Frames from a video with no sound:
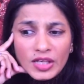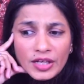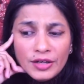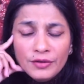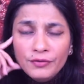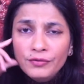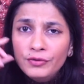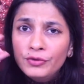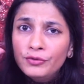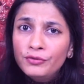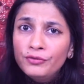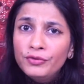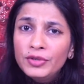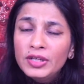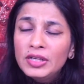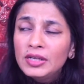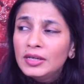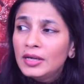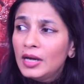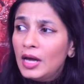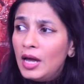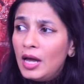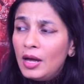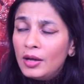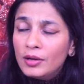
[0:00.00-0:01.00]
if you
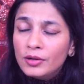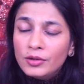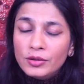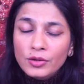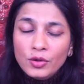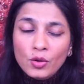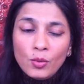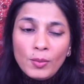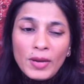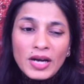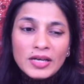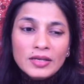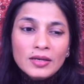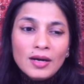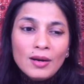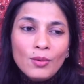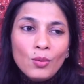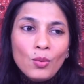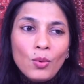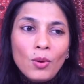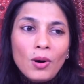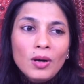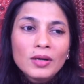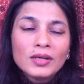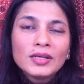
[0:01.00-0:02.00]
feel no matter
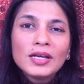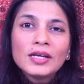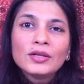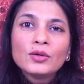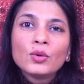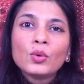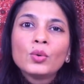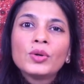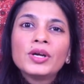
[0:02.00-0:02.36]
what that